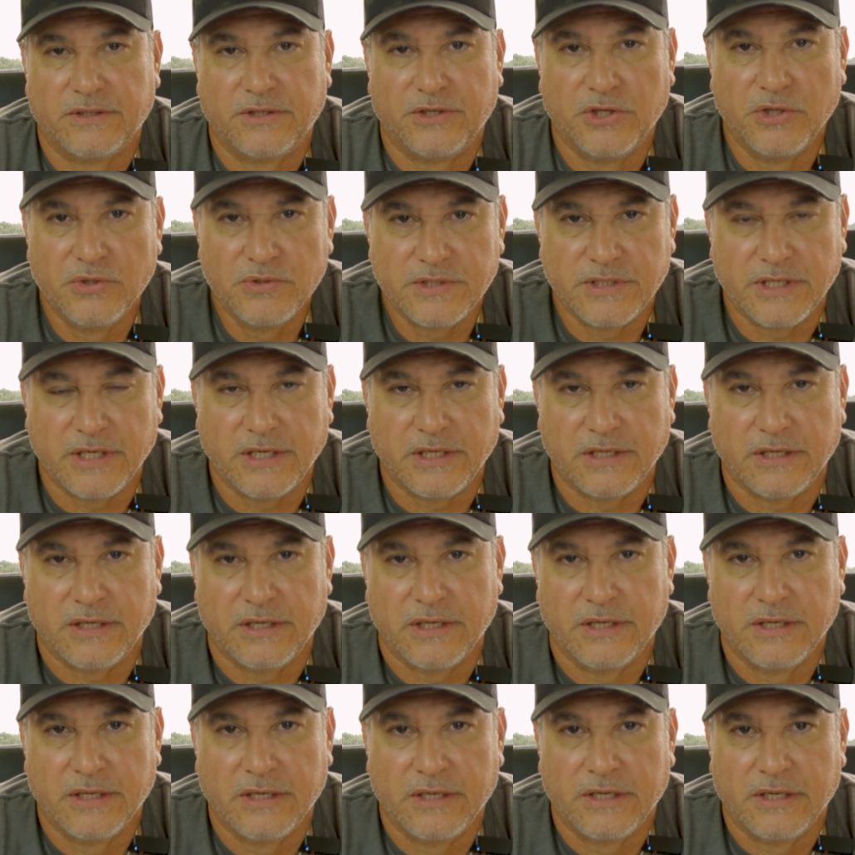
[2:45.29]

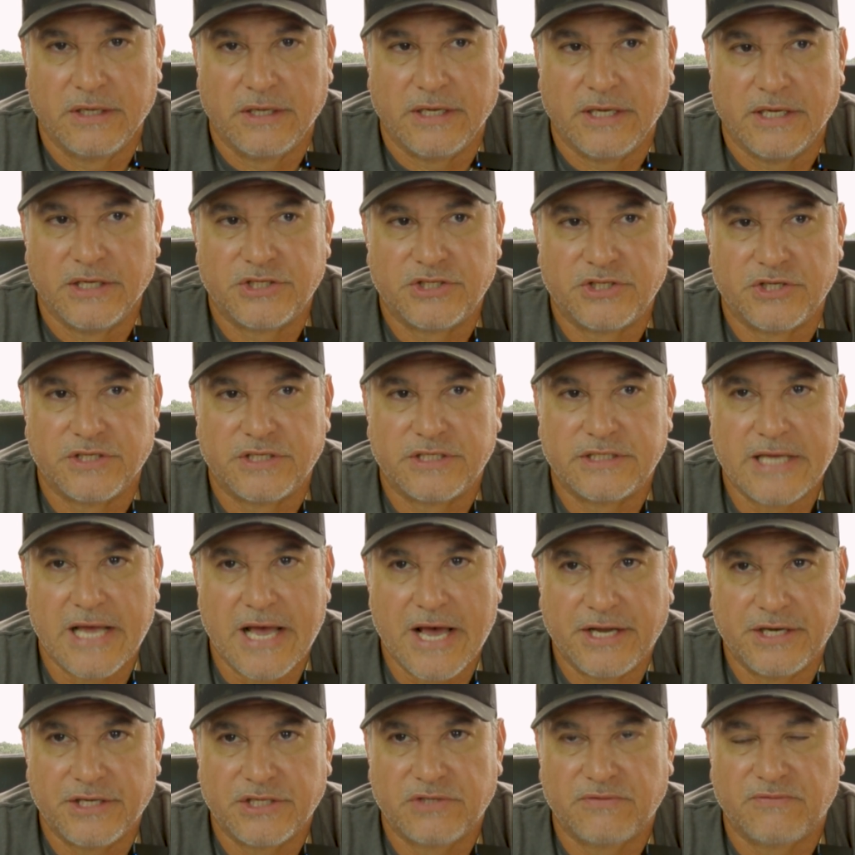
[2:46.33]
using is to
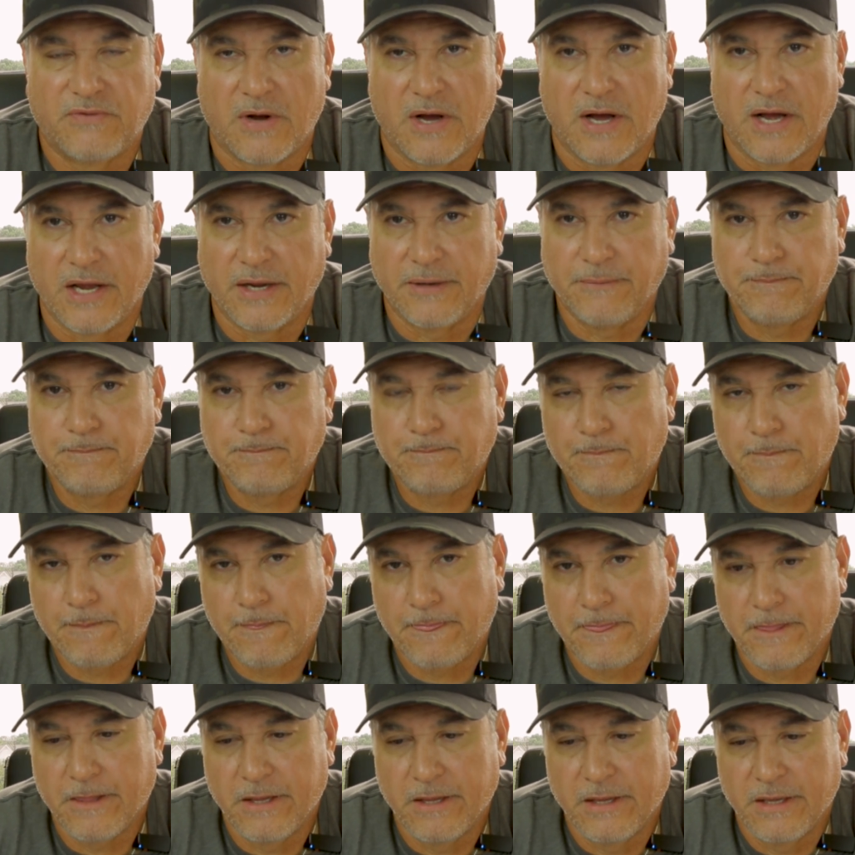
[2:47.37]
satisfy
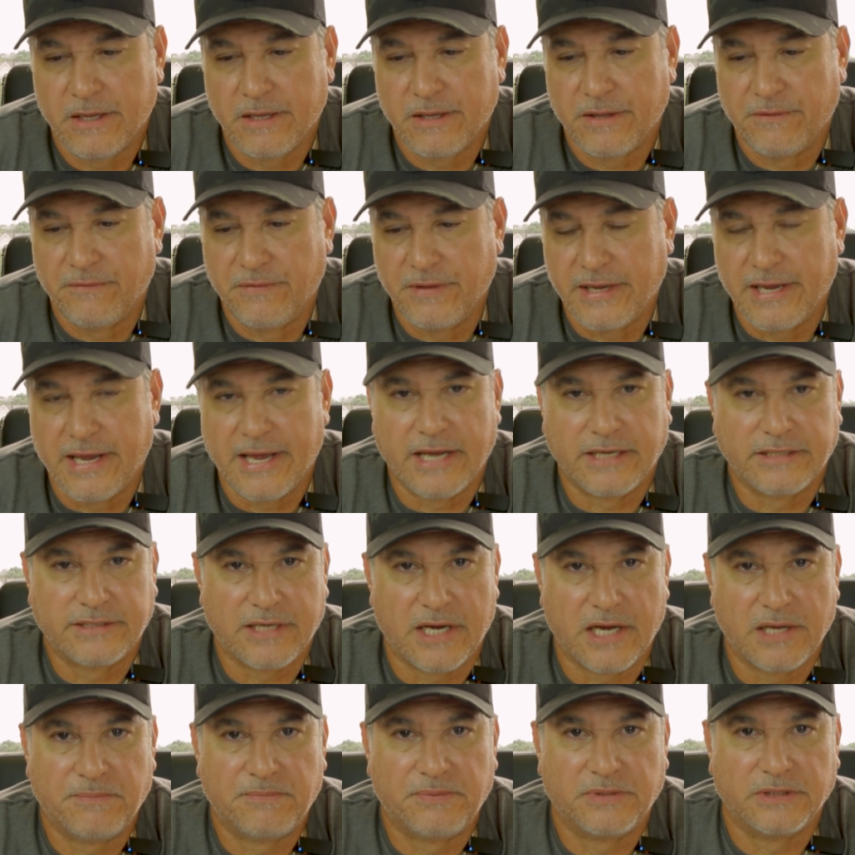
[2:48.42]
the
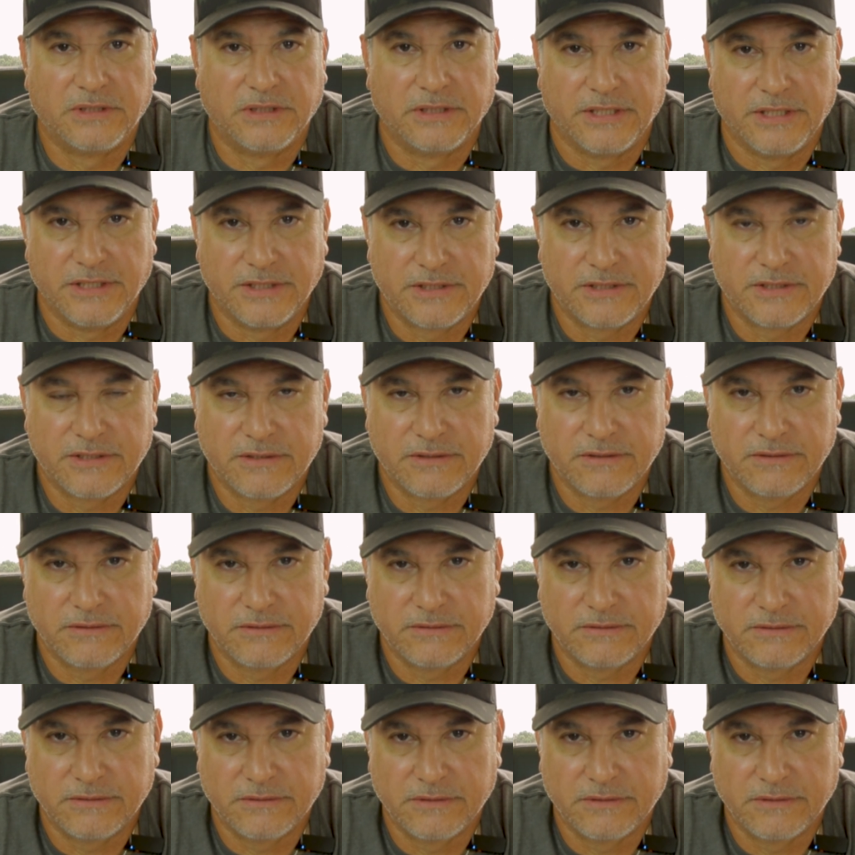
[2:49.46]
anti-police